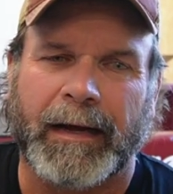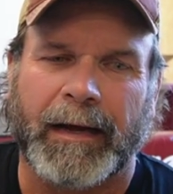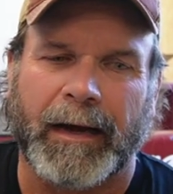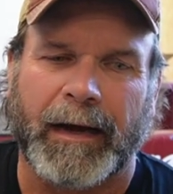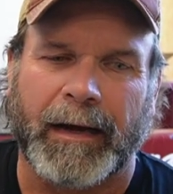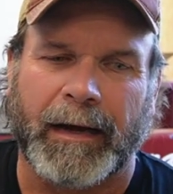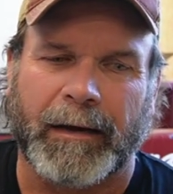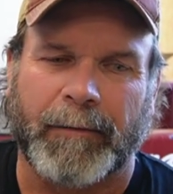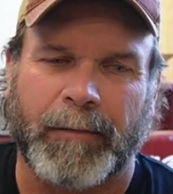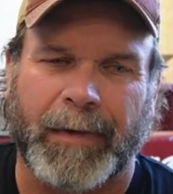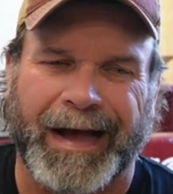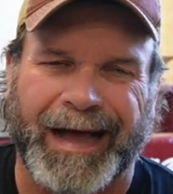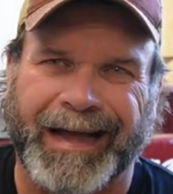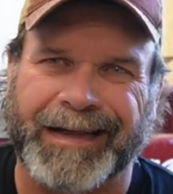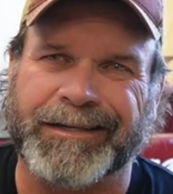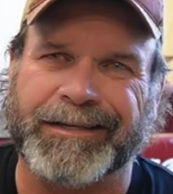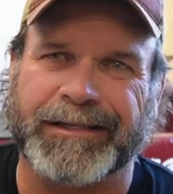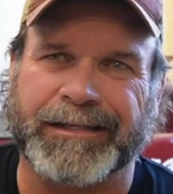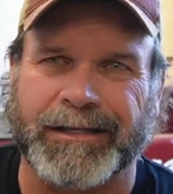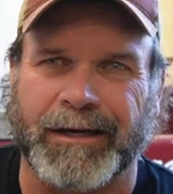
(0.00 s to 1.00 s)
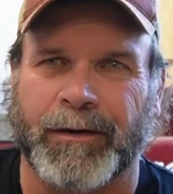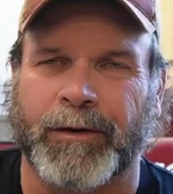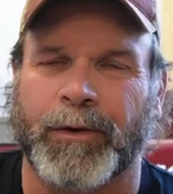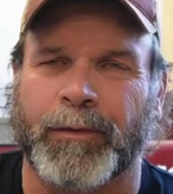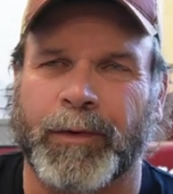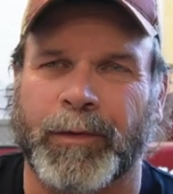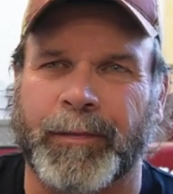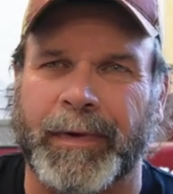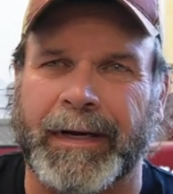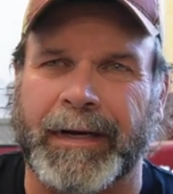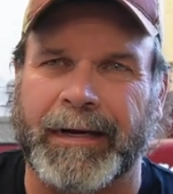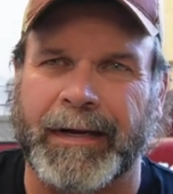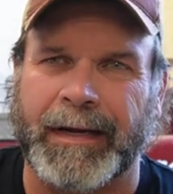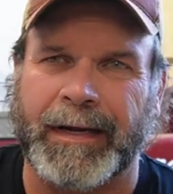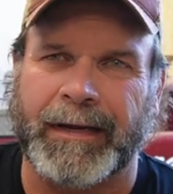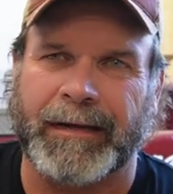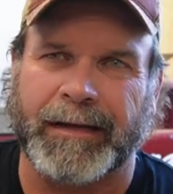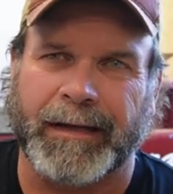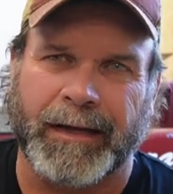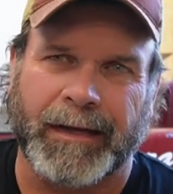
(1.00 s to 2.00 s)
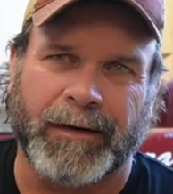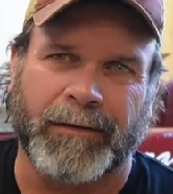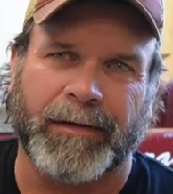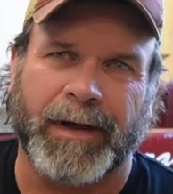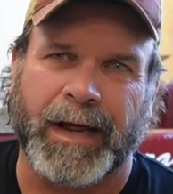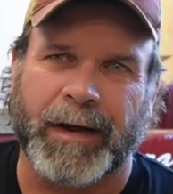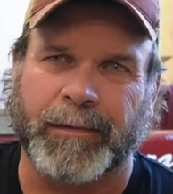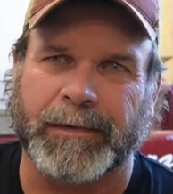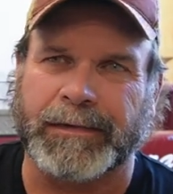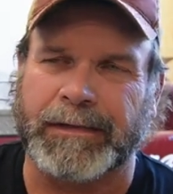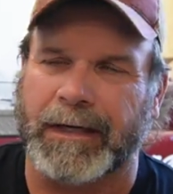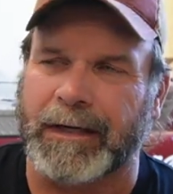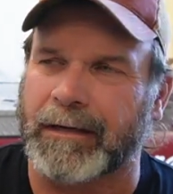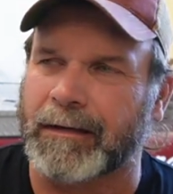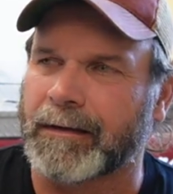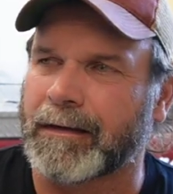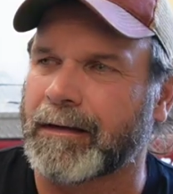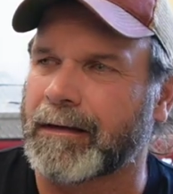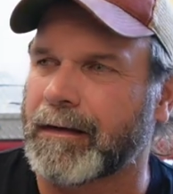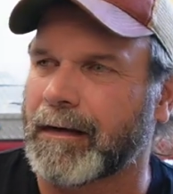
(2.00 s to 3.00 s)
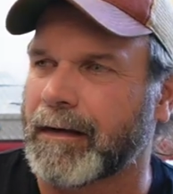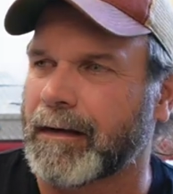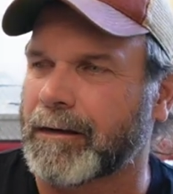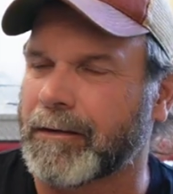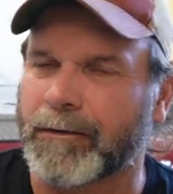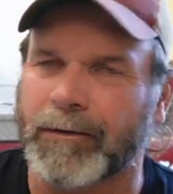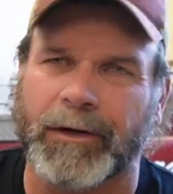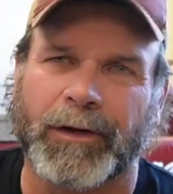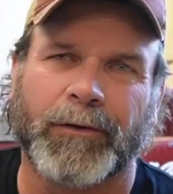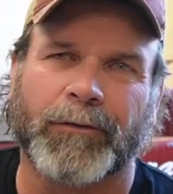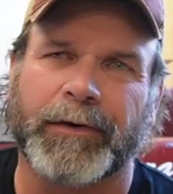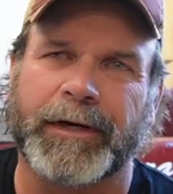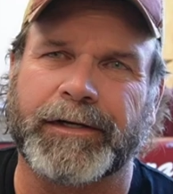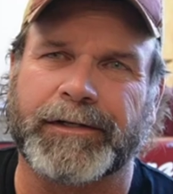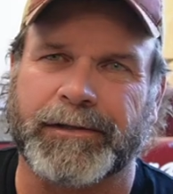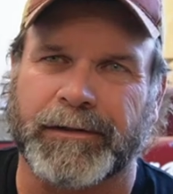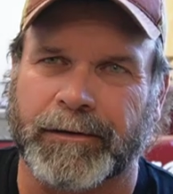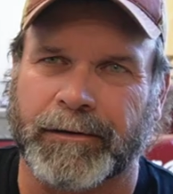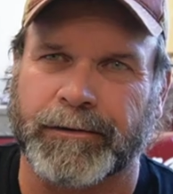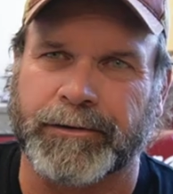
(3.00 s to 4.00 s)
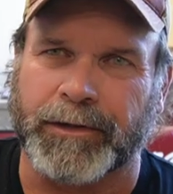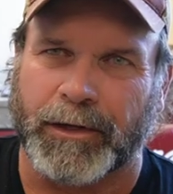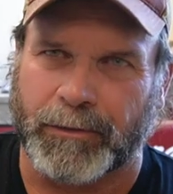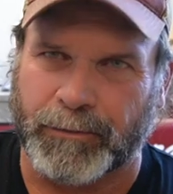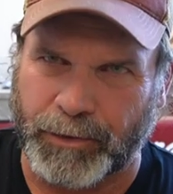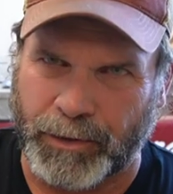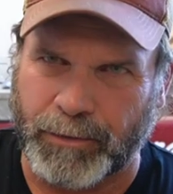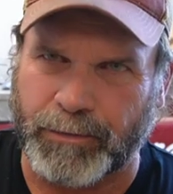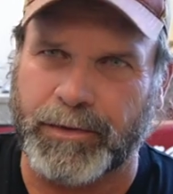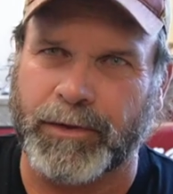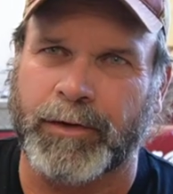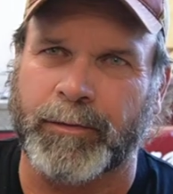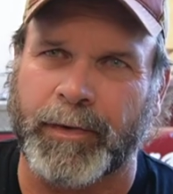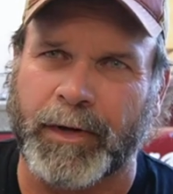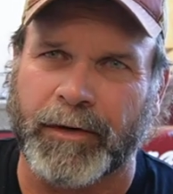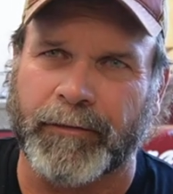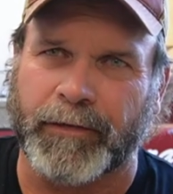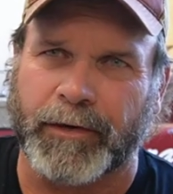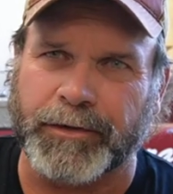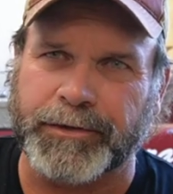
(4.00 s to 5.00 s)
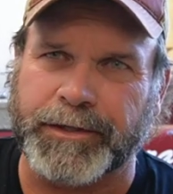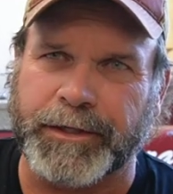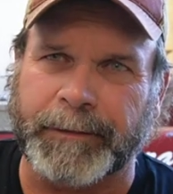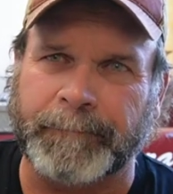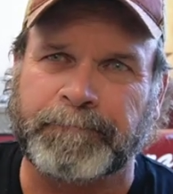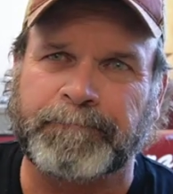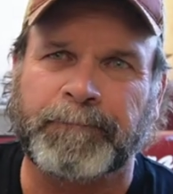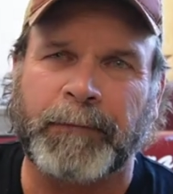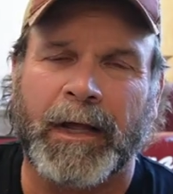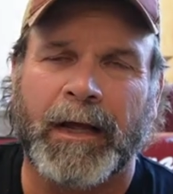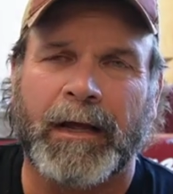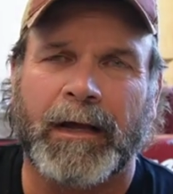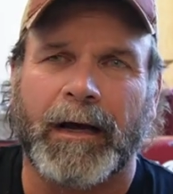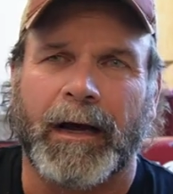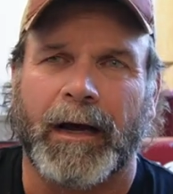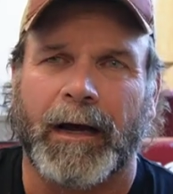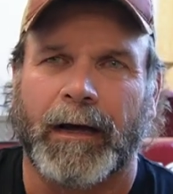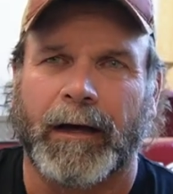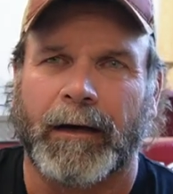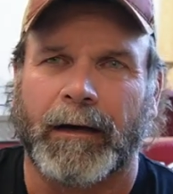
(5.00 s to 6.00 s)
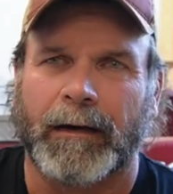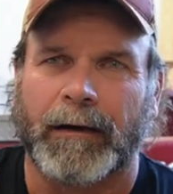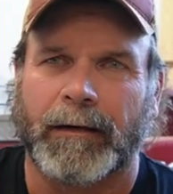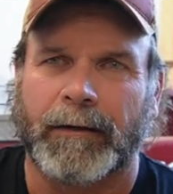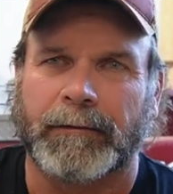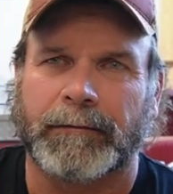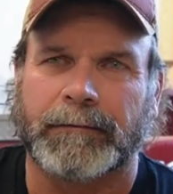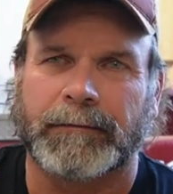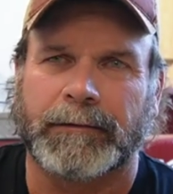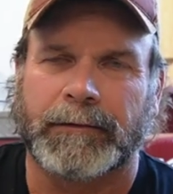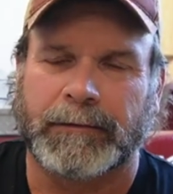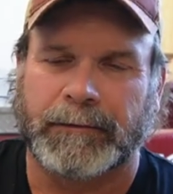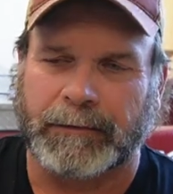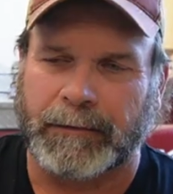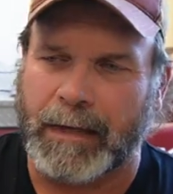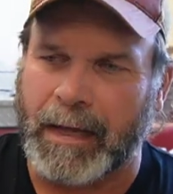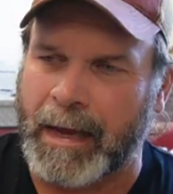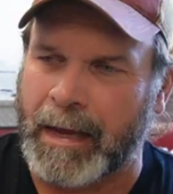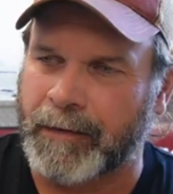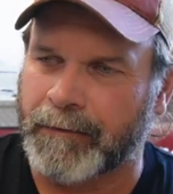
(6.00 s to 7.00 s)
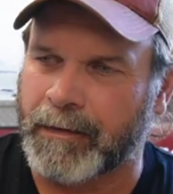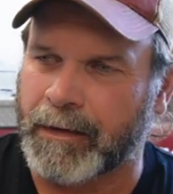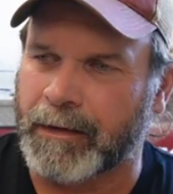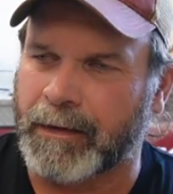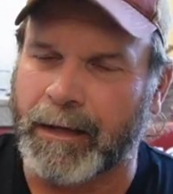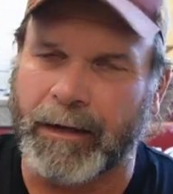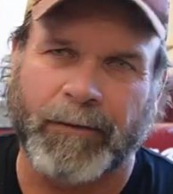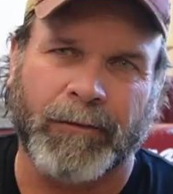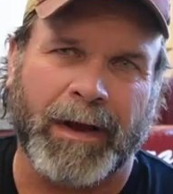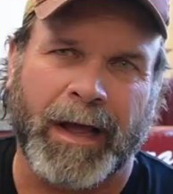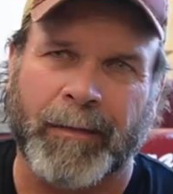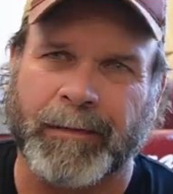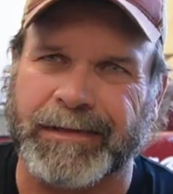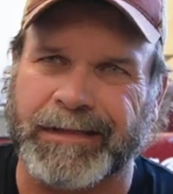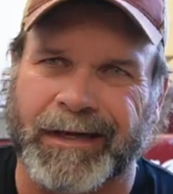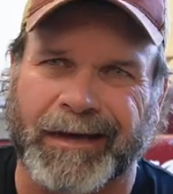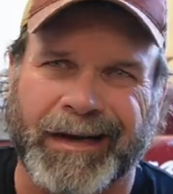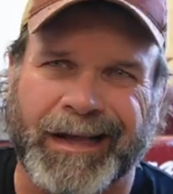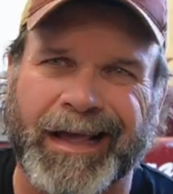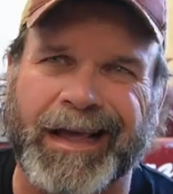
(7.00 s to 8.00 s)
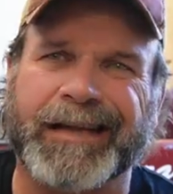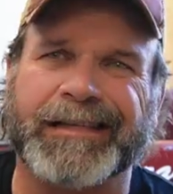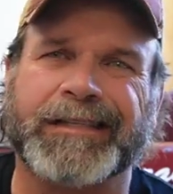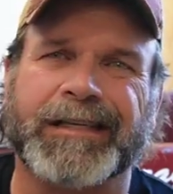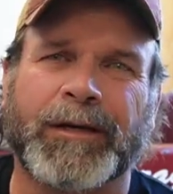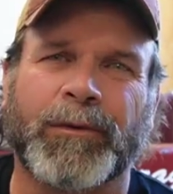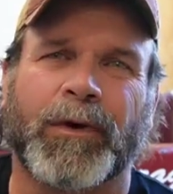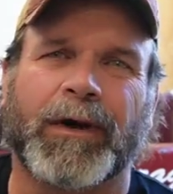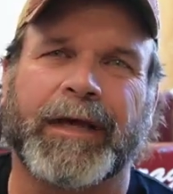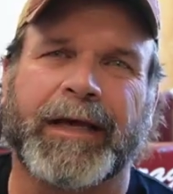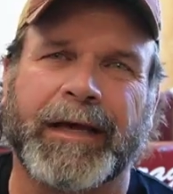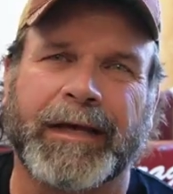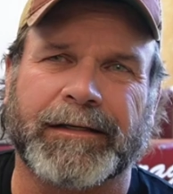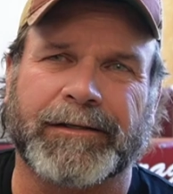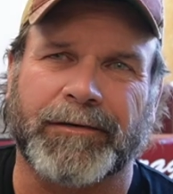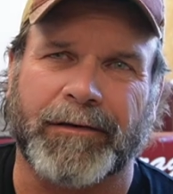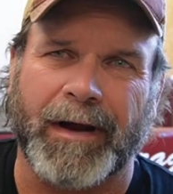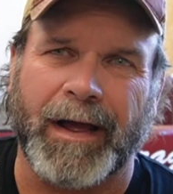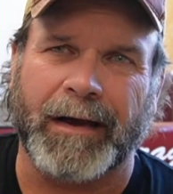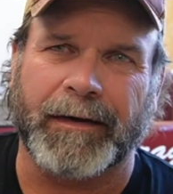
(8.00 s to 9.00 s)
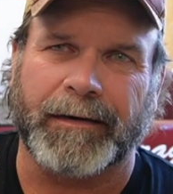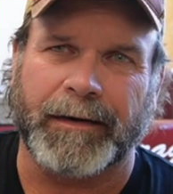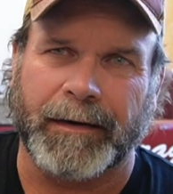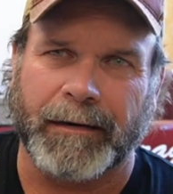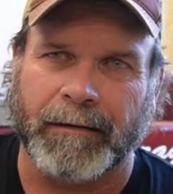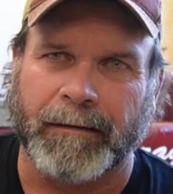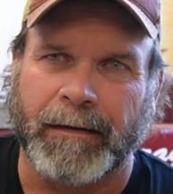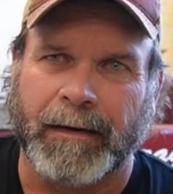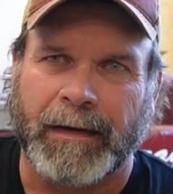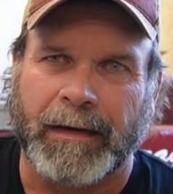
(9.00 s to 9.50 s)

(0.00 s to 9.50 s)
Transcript: I just thought it would be neat to get on Amazon, do a little research on YouTube University, and then get on Amazon and kind of see what kits are out there.